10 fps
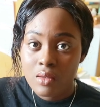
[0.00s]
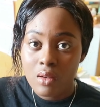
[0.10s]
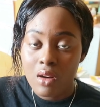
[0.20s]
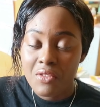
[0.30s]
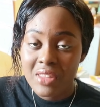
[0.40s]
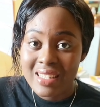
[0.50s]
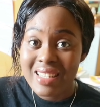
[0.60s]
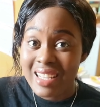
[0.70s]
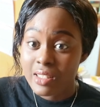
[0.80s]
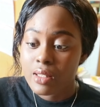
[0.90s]
of things
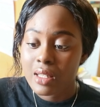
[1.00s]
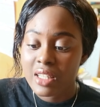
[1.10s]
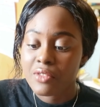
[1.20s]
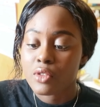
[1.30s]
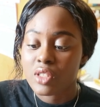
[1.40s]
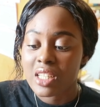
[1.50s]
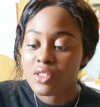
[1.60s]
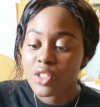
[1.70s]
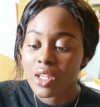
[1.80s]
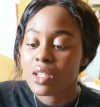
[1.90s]
I need to learn for that
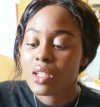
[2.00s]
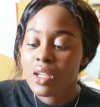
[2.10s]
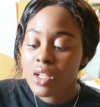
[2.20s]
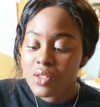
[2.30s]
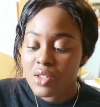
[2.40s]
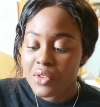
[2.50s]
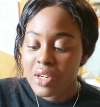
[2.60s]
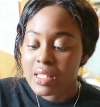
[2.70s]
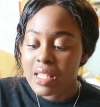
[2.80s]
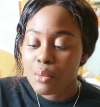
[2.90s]
drug. So for
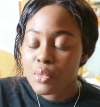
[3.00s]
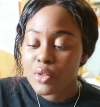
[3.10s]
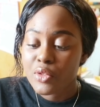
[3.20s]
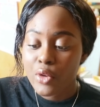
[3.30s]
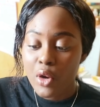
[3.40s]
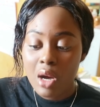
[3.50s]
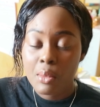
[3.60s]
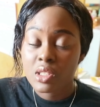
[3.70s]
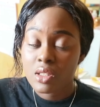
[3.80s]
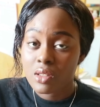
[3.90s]
example, for
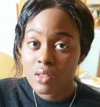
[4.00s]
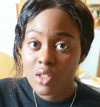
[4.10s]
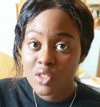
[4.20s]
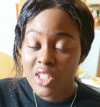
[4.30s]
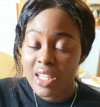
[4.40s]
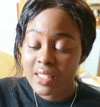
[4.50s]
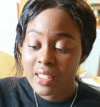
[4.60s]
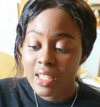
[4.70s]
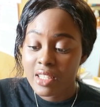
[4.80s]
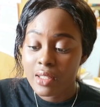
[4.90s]
common
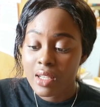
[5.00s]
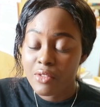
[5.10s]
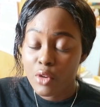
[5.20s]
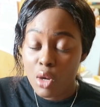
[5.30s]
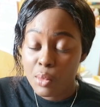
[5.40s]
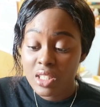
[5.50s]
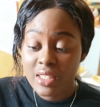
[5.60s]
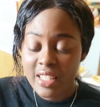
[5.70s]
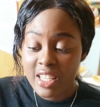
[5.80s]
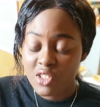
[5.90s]

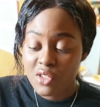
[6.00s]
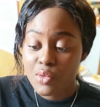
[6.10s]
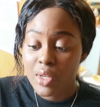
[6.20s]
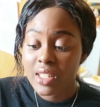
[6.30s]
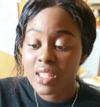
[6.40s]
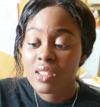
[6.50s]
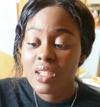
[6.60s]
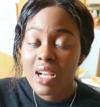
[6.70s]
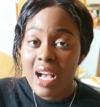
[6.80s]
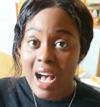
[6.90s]
indications rather,
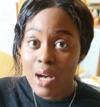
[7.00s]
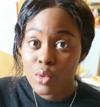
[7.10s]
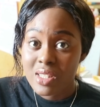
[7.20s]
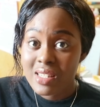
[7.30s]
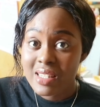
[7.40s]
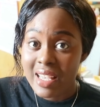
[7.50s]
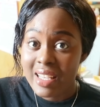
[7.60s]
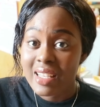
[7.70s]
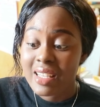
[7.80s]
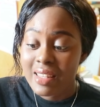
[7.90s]
I would
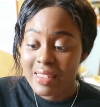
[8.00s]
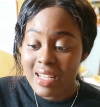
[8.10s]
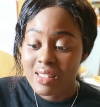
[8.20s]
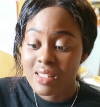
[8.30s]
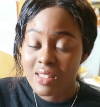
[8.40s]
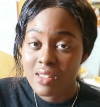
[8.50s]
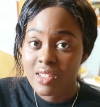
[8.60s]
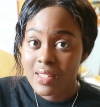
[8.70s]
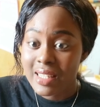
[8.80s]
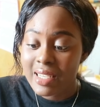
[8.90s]
say that is
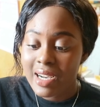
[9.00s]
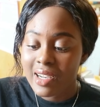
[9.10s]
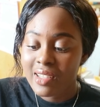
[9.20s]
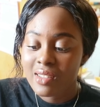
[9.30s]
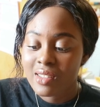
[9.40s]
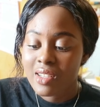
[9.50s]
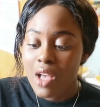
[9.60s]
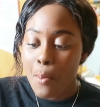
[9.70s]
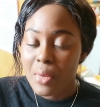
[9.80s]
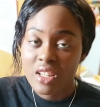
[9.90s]
CI,
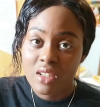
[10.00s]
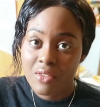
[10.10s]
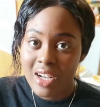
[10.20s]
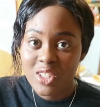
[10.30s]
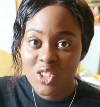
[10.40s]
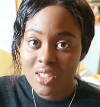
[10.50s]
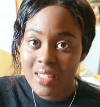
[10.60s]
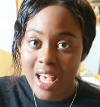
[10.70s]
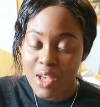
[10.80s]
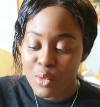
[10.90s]
method of action
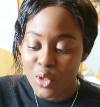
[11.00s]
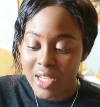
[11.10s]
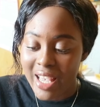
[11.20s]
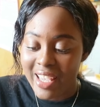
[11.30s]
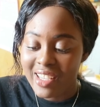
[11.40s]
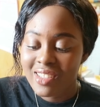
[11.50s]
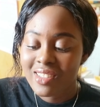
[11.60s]
MOA,